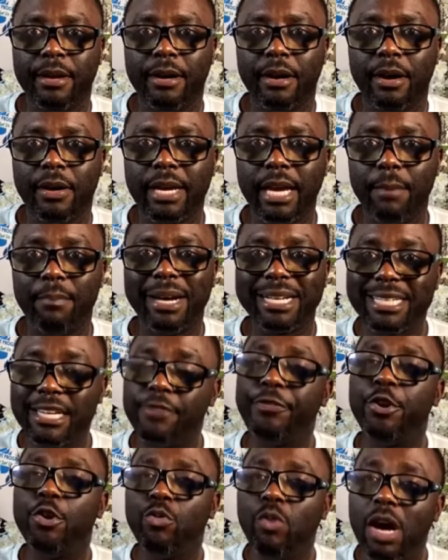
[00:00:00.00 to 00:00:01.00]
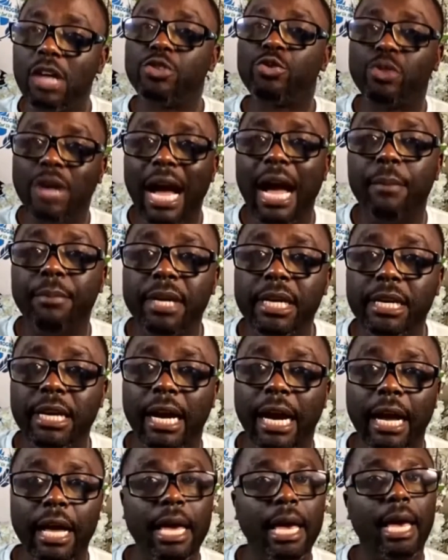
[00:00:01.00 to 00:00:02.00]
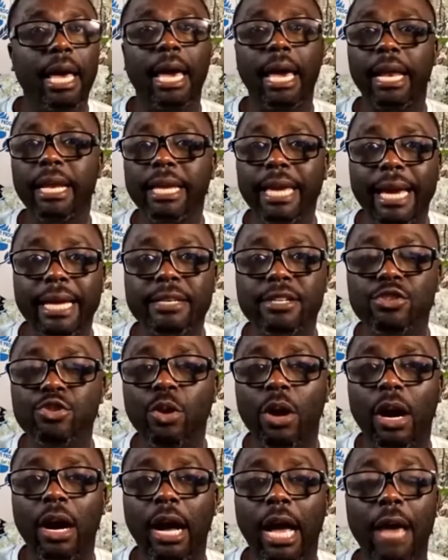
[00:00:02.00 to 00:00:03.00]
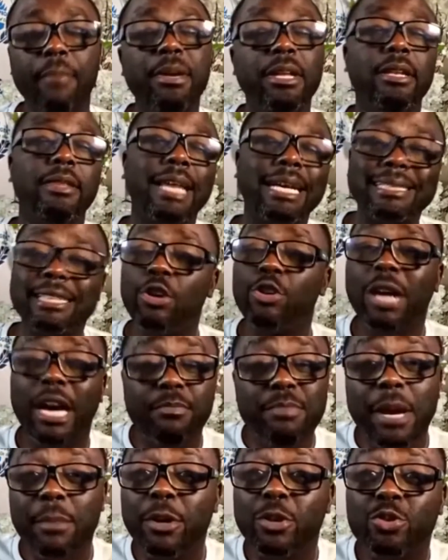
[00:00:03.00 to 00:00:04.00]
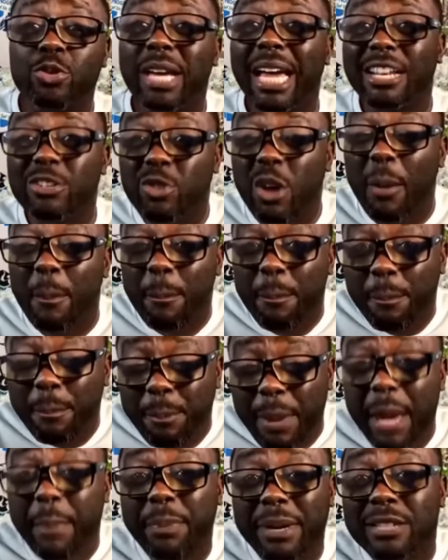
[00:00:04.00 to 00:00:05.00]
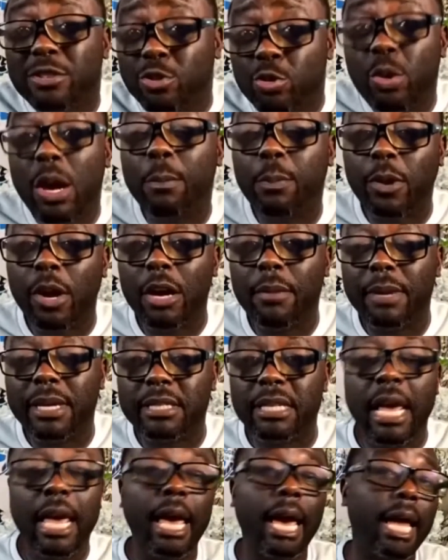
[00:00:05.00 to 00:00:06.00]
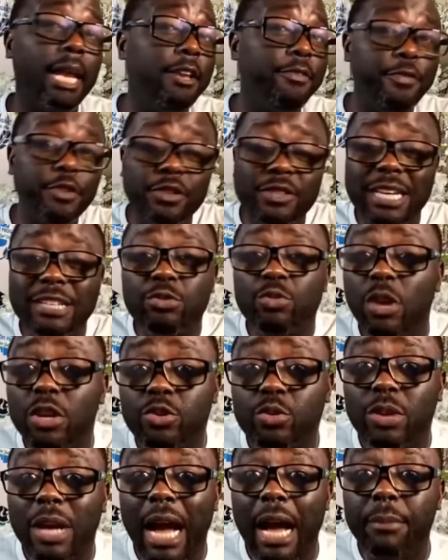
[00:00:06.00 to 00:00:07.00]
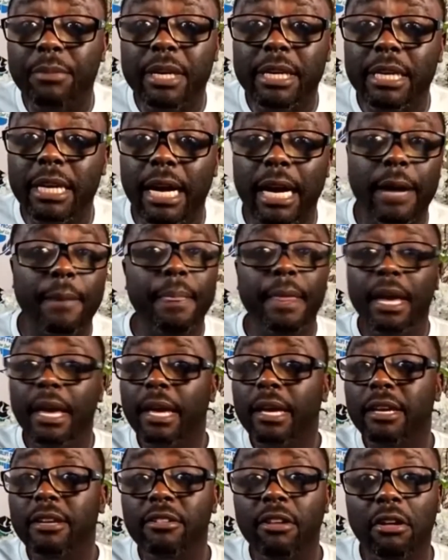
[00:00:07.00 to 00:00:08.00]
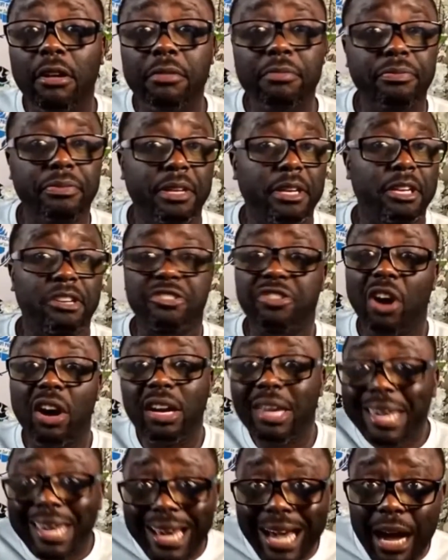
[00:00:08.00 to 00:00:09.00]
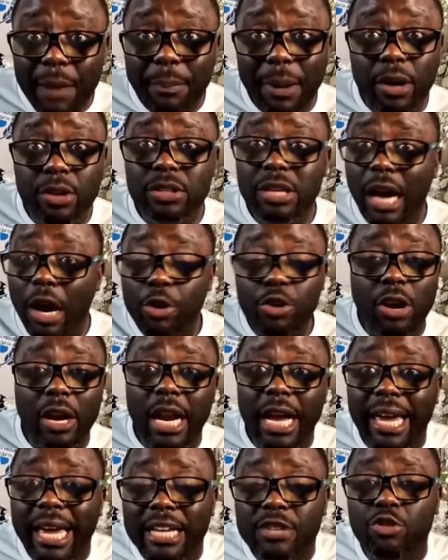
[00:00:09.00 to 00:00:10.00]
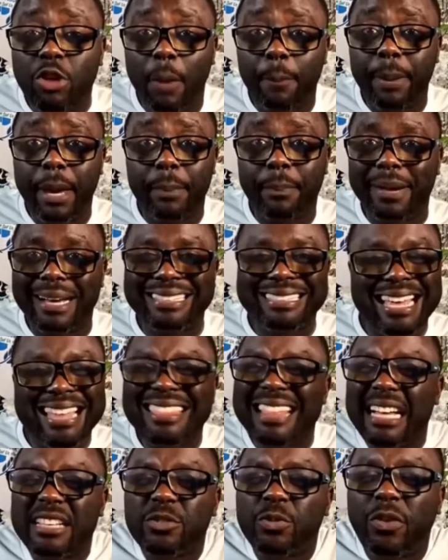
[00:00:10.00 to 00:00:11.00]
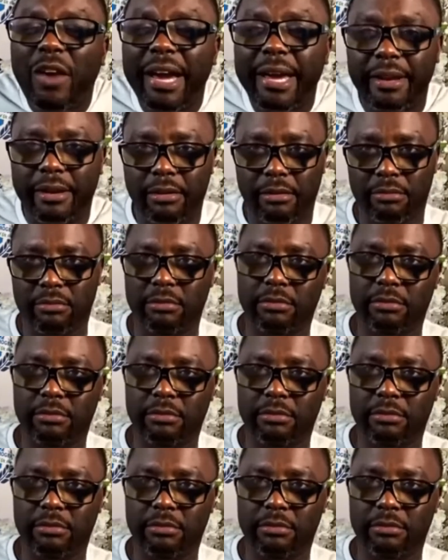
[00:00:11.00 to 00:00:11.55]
Okay, but if you want to come here and get your, that's how you can be able to get your papers through employment. And if you just want to come here, you don't care about how you're going to get your papers, then that's fine.